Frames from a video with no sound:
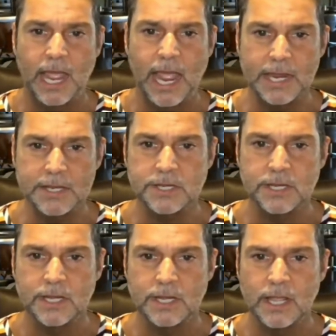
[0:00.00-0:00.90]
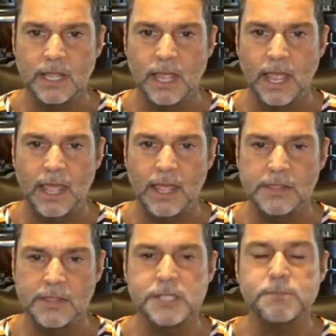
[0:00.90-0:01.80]
And
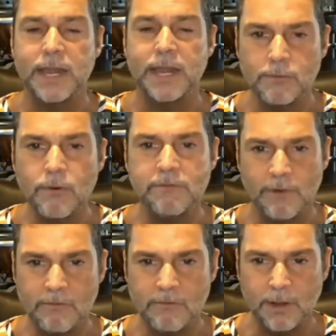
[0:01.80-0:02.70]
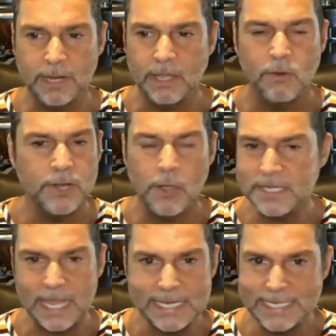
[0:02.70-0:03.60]
there's plenty of room for everybody.
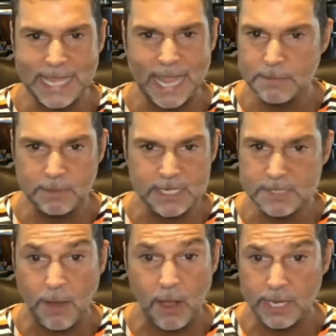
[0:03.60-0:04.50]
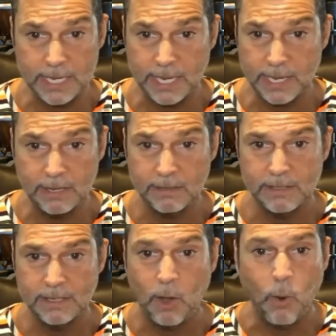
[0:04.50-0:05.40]
Nobody's eating anybody's pie here.
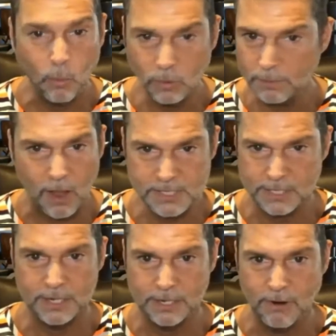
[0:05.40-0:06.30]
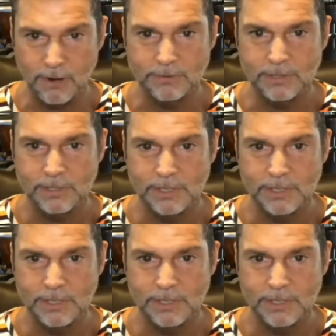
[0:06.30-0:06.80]
All the pies are going to grow.